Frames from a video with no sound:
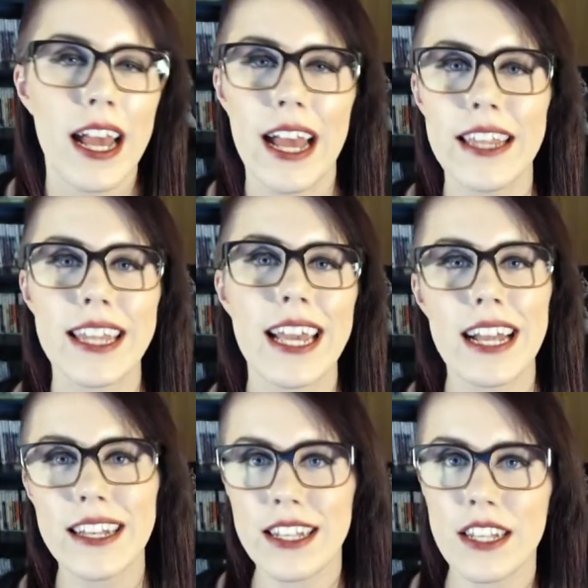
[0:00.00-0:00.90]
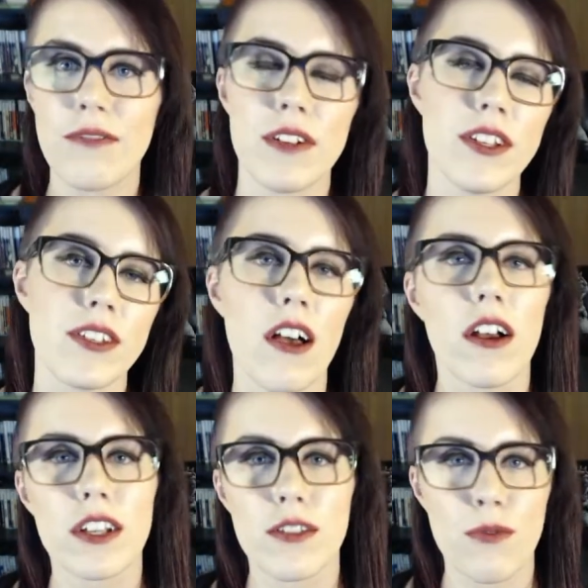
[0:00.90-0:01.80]
and they had different
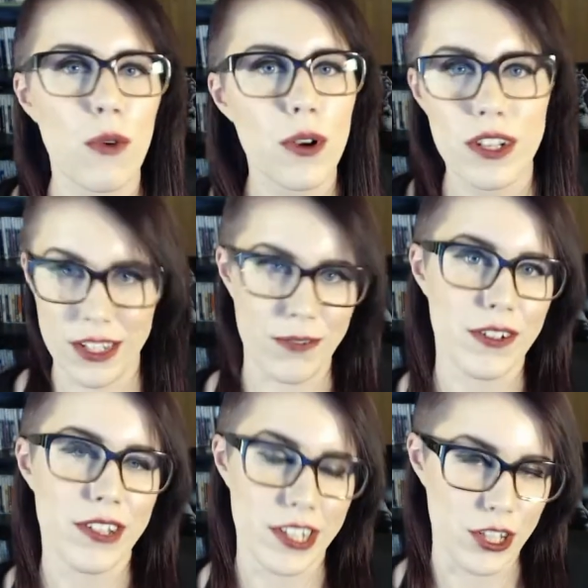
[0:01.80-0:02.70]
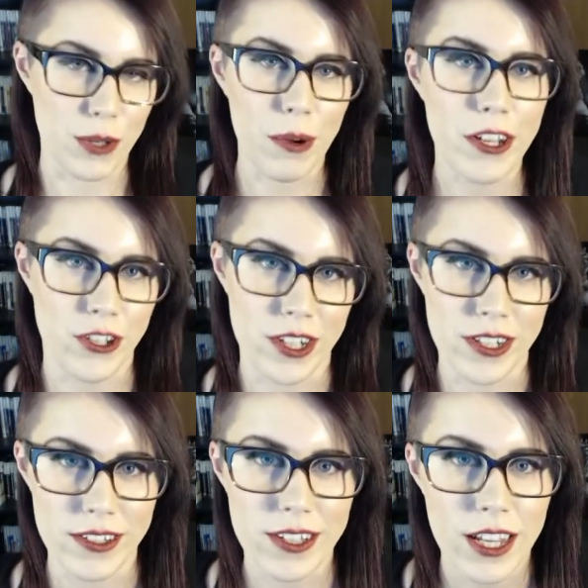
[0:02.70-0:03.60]
songs for different
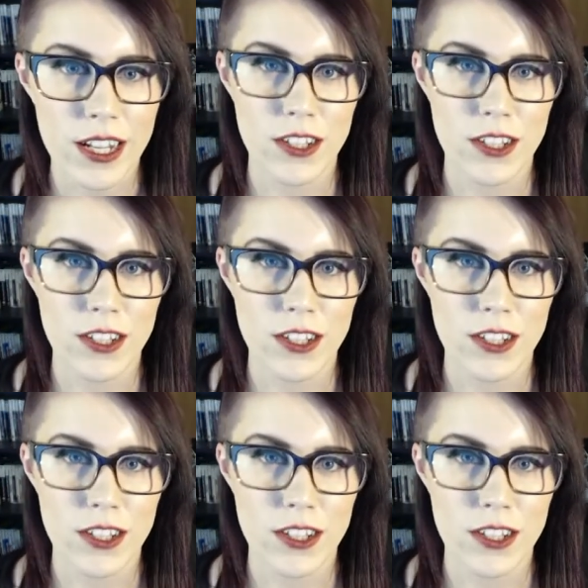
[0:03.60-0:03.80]
situations.